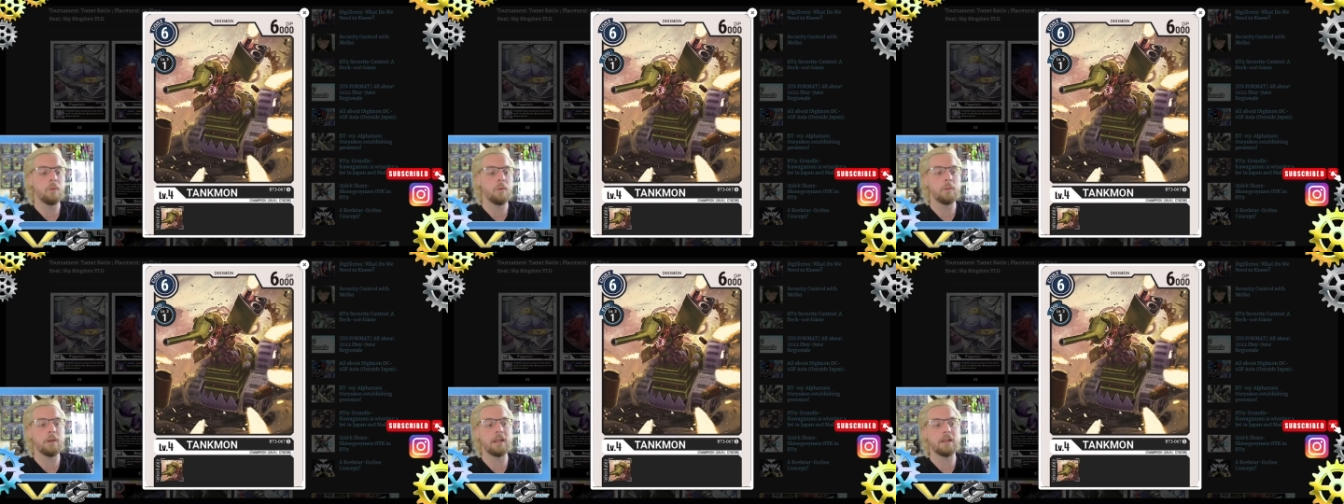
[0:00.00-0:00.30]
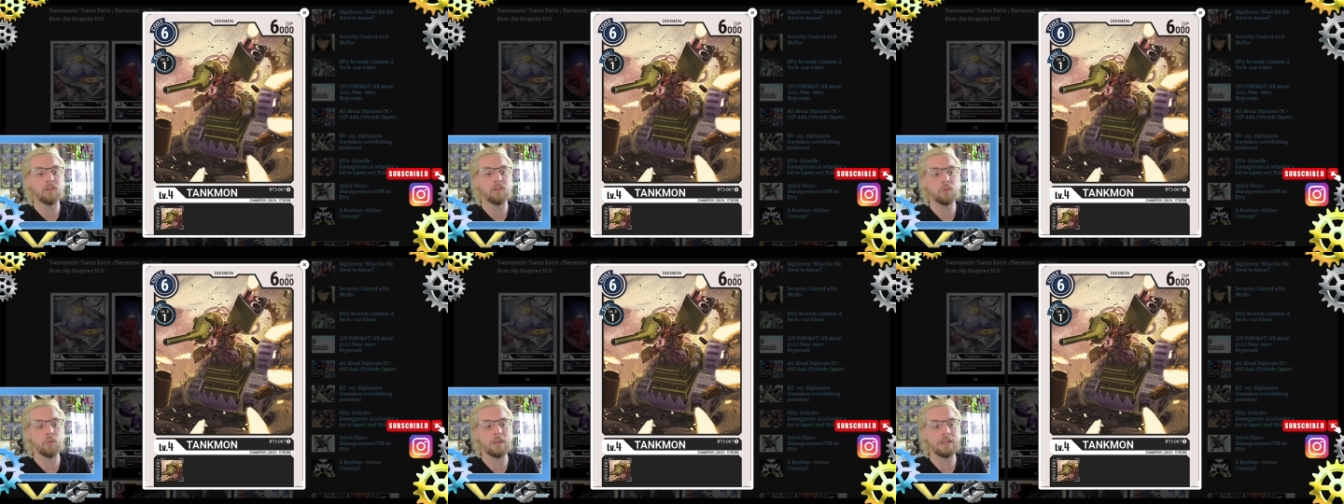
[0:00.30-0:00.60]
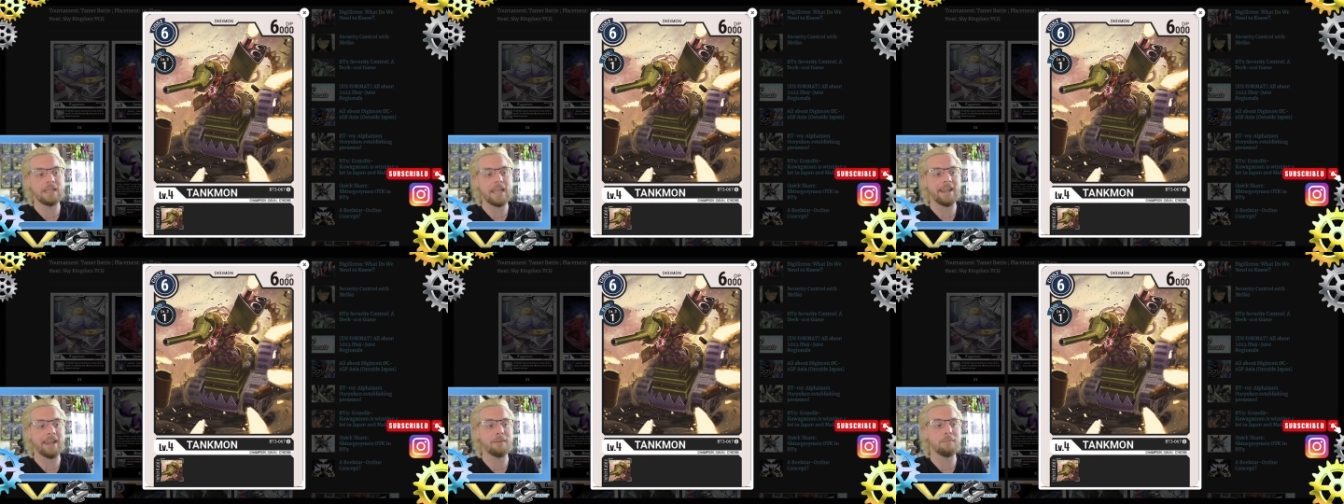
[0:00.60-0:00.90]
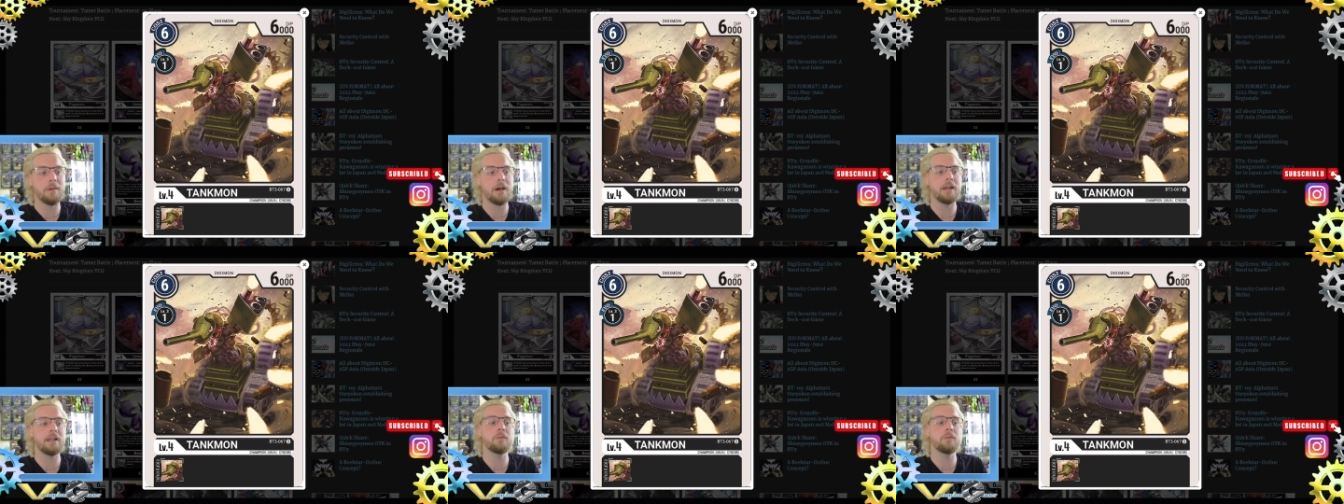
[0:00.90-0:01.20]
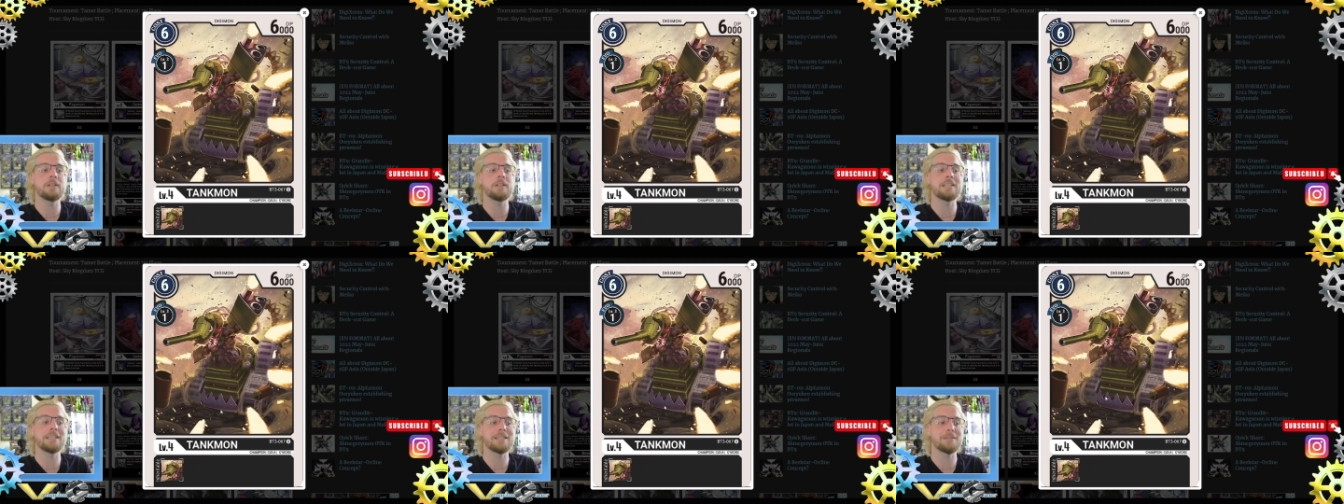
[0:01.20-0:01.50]
We have 3 Tankmon,
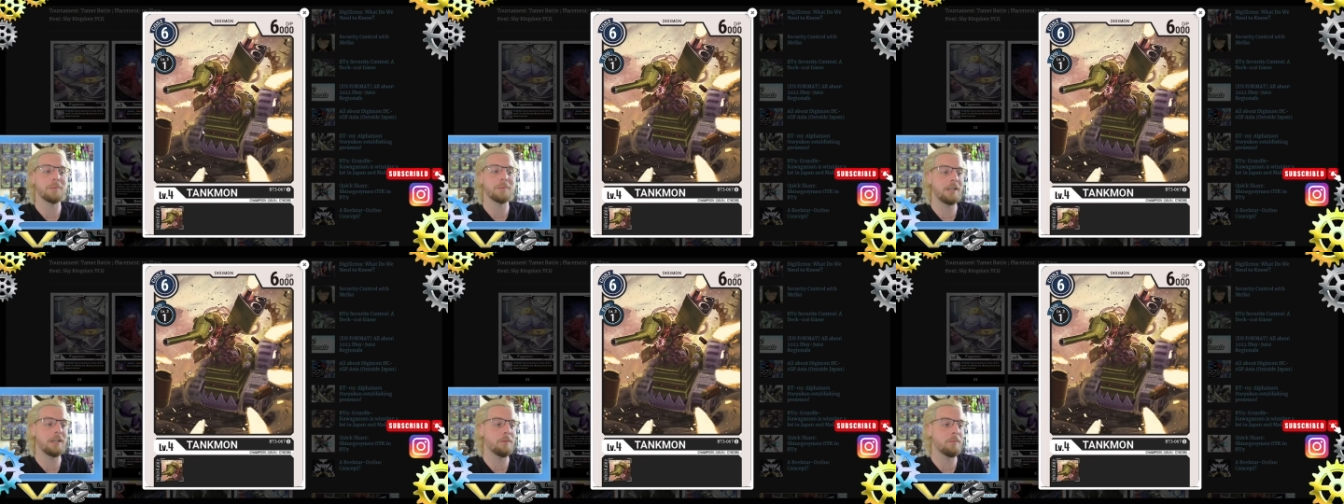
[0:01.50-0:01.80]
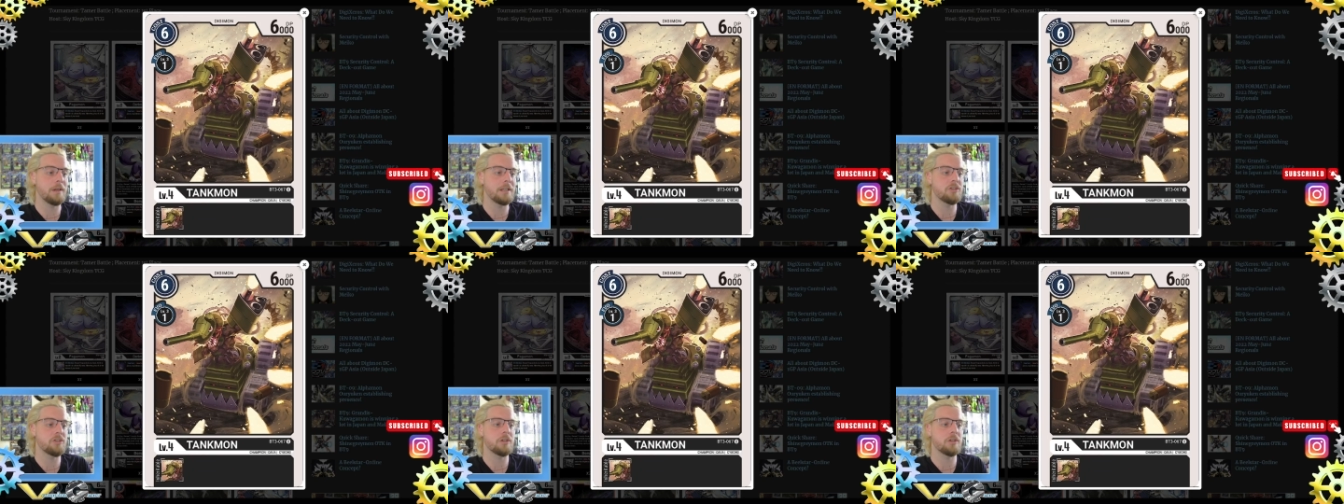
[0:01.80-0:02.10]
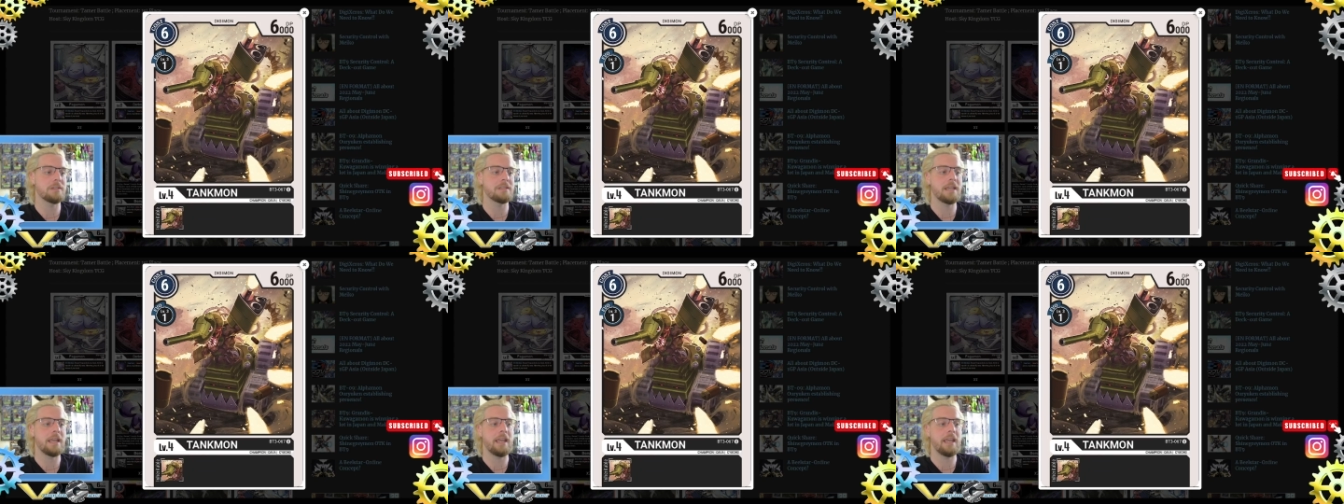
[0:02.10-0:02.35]
which is pretty much just